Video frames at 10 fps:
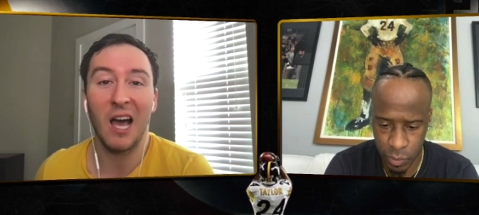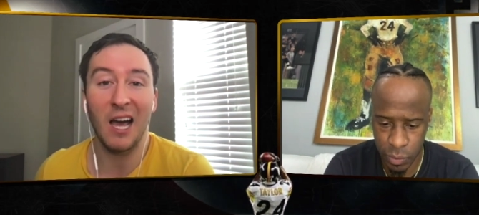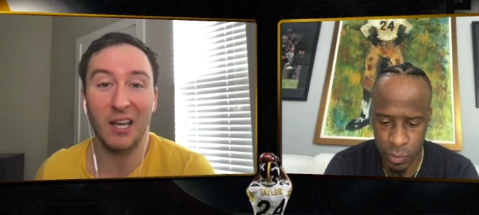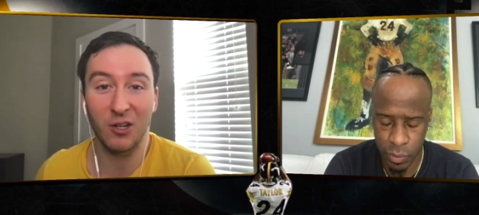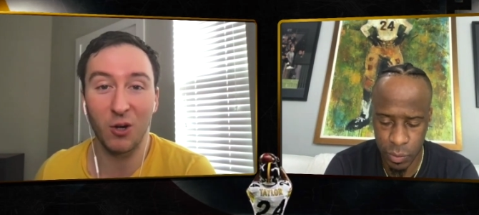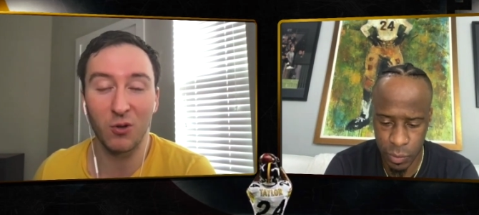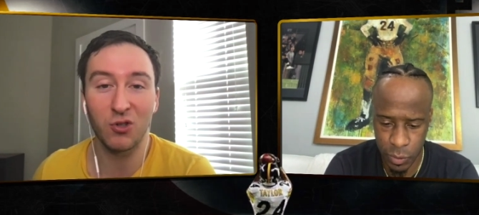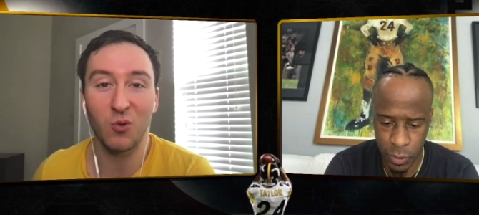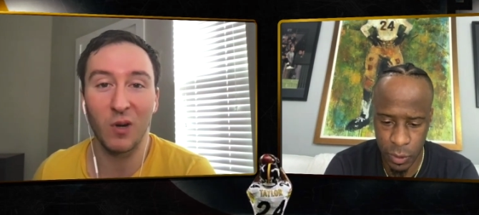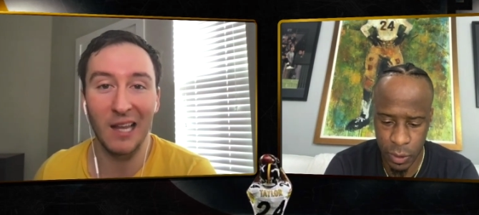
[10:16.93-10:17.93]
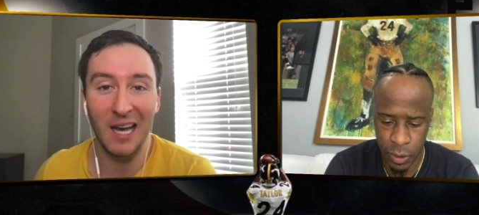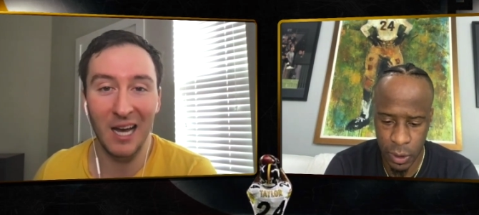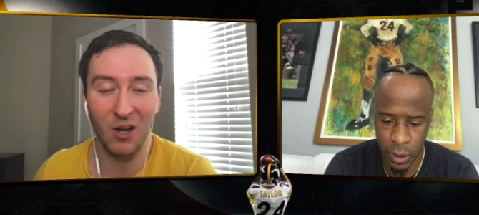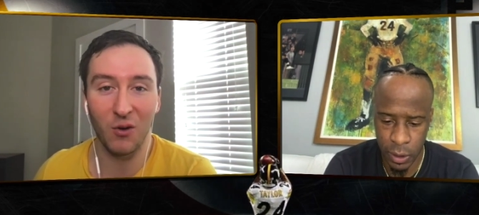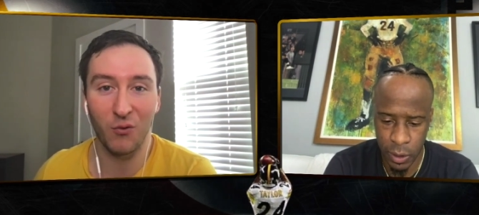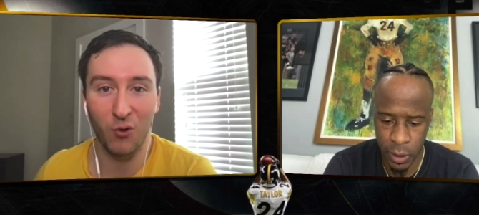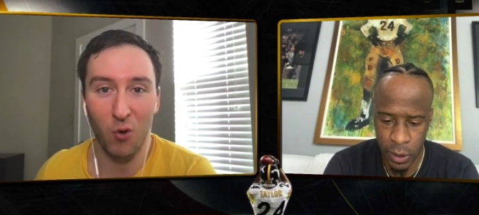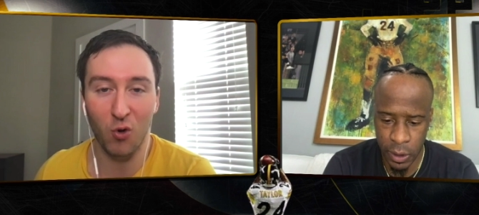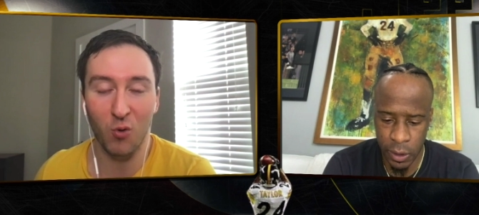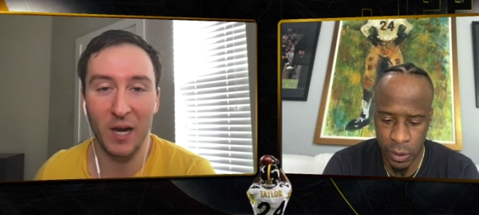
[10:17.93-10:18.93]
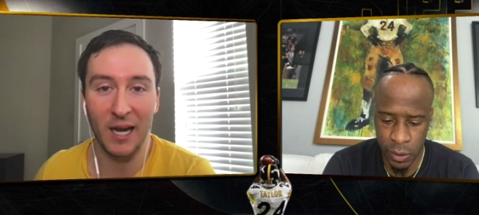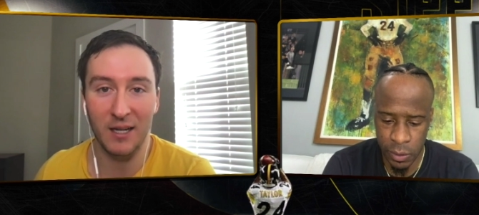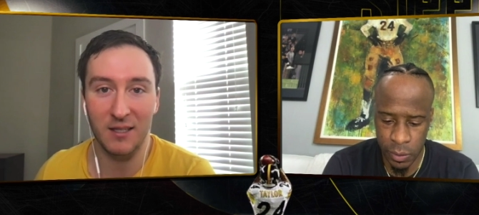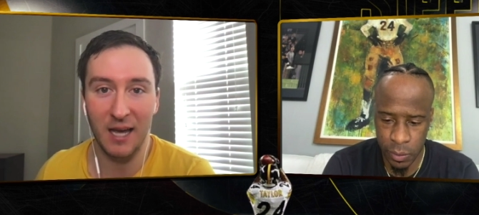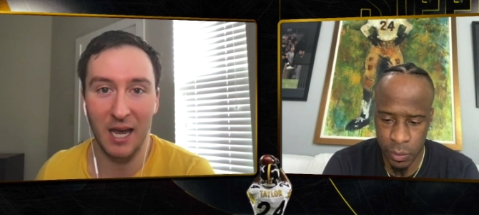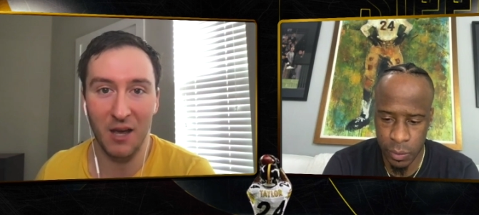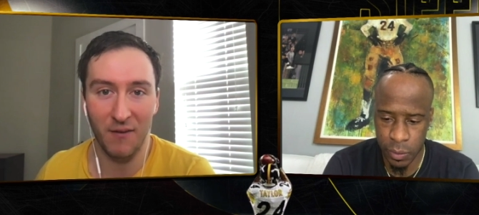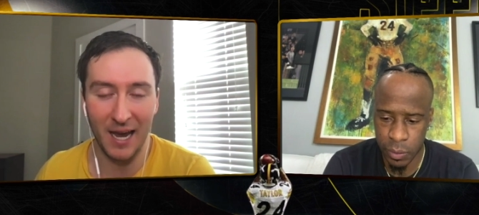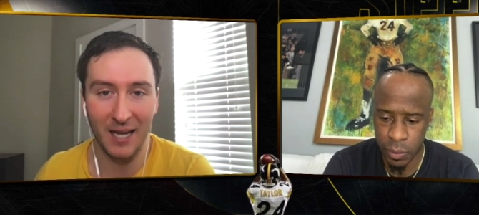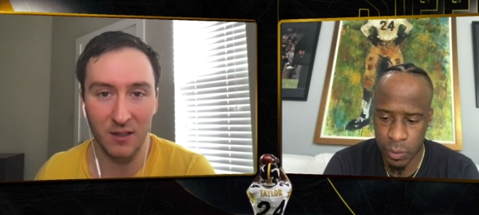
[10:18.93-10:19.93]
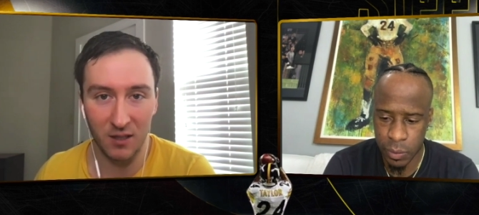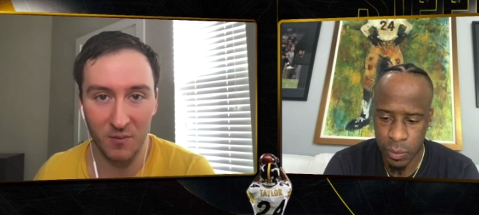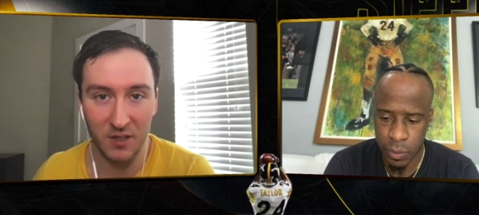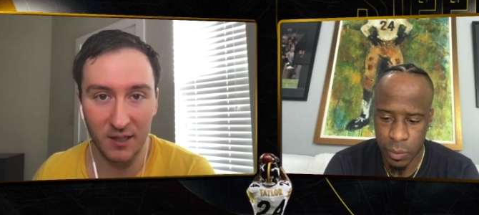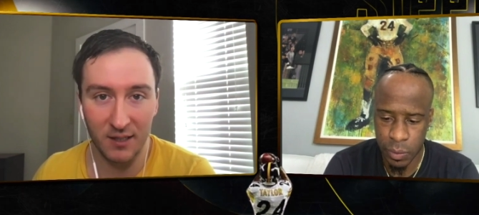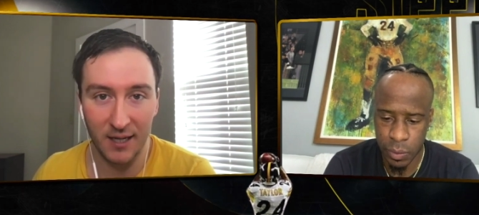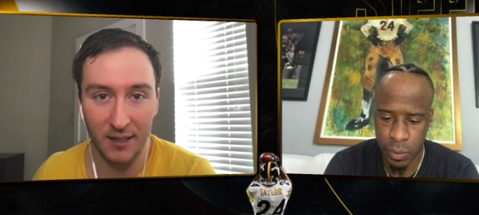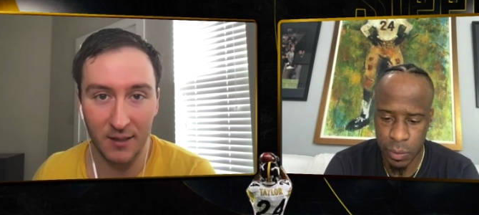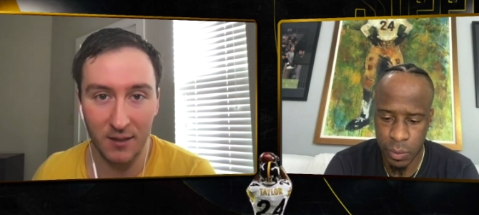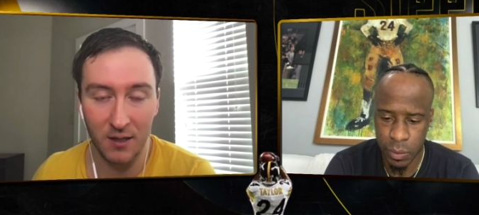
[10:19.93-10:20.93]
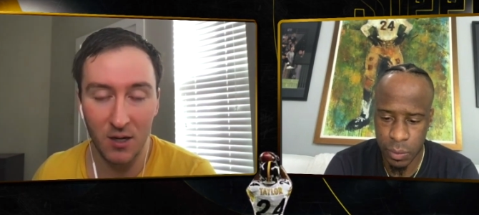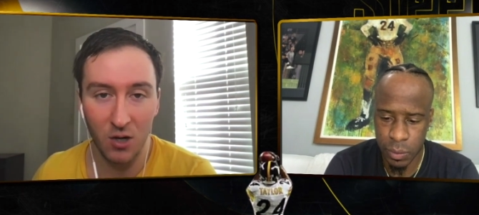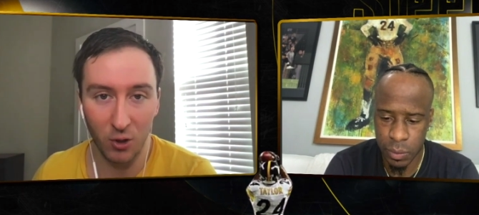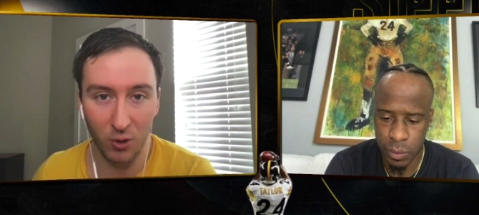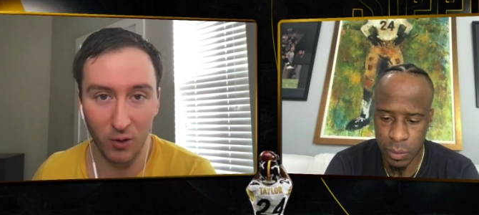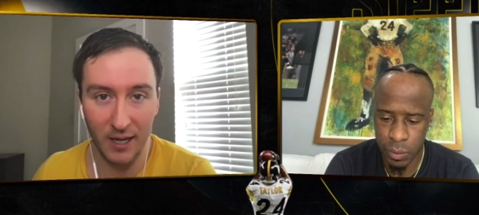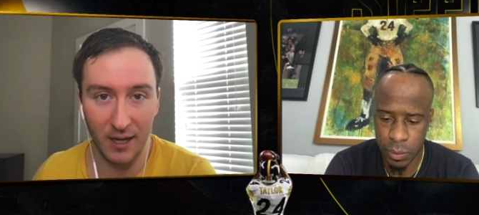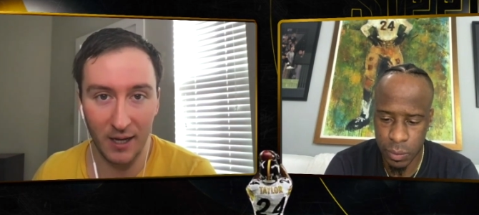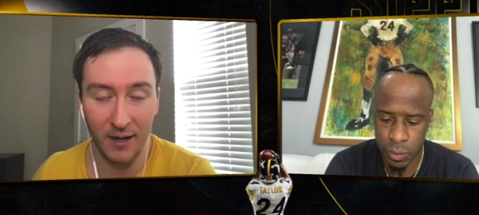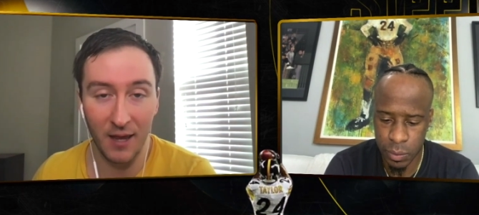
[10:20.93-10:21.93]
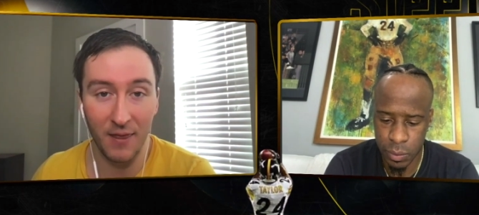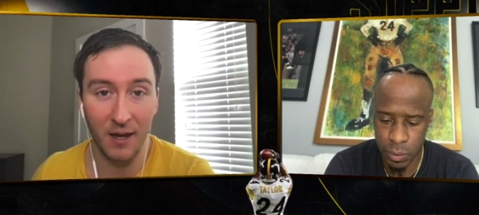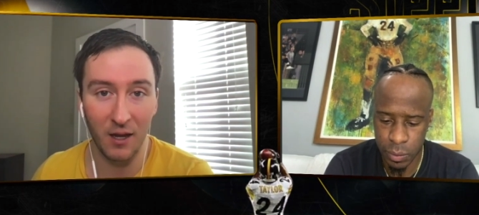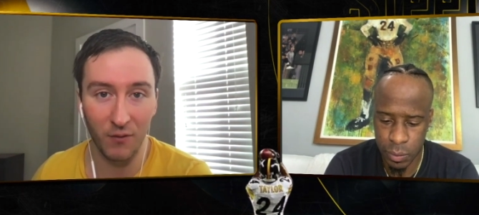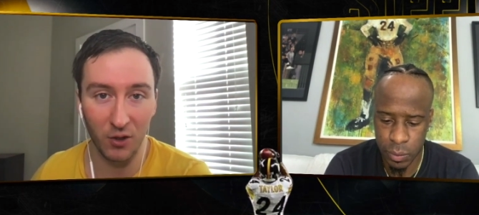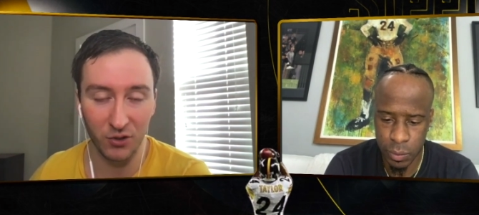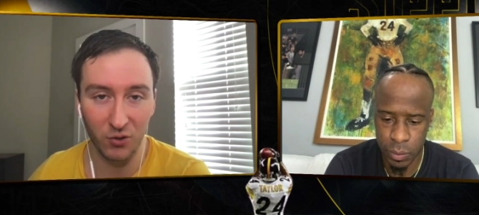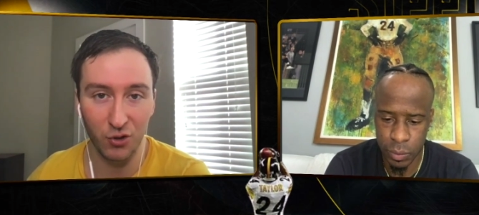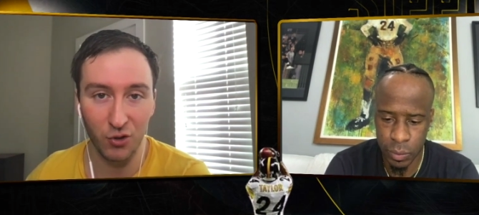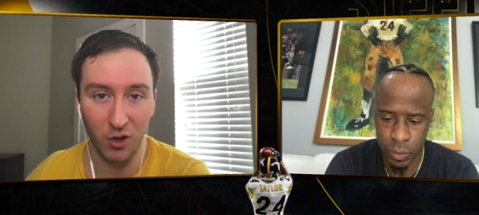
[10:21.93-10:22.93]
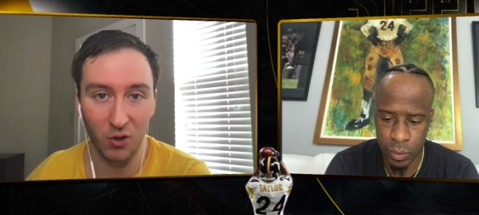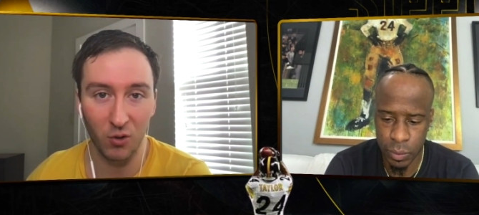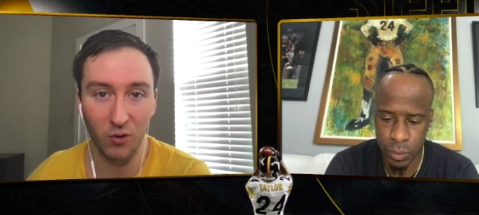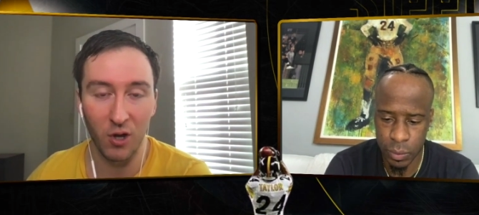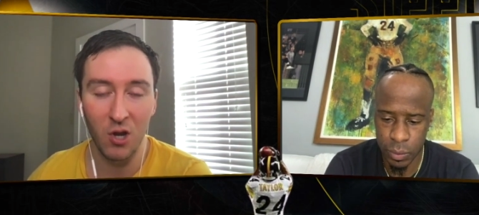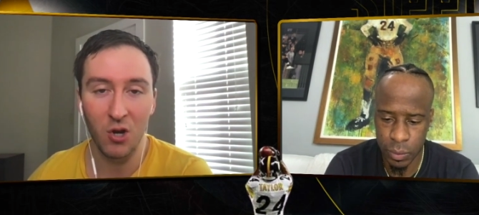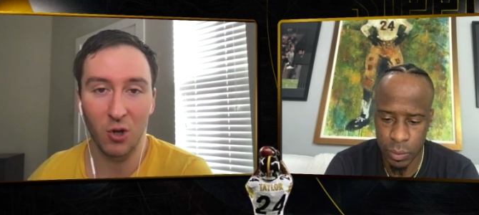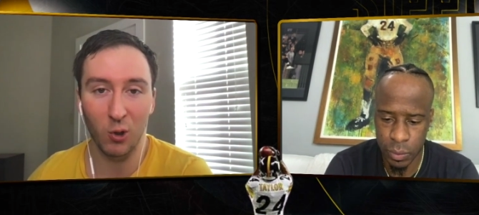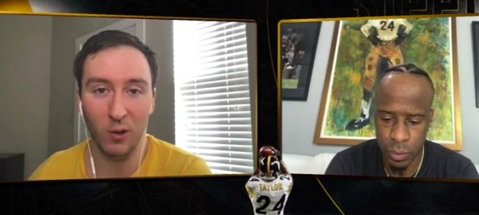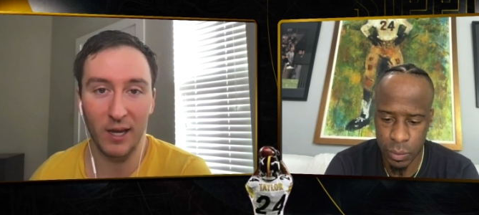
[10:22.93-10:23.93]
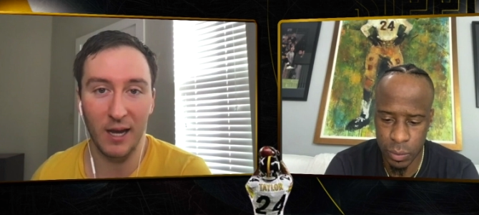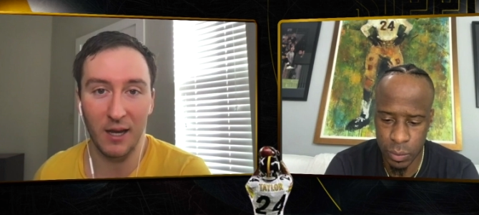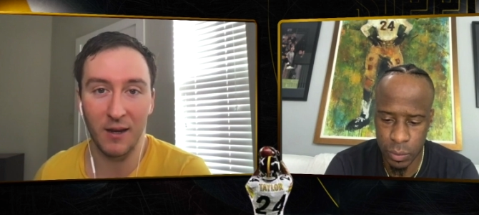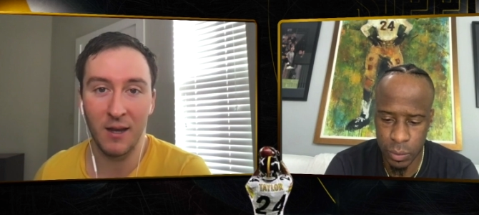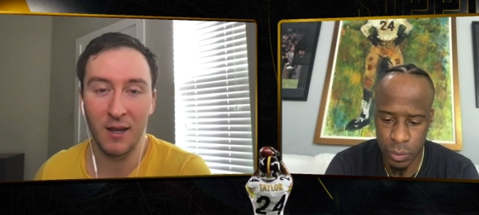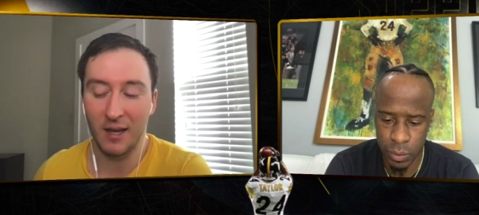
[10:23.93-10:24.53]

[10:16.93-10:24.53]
Speaker 1: I could go to a lot of quarterbacks that have had some success early on and then have also struggled early on.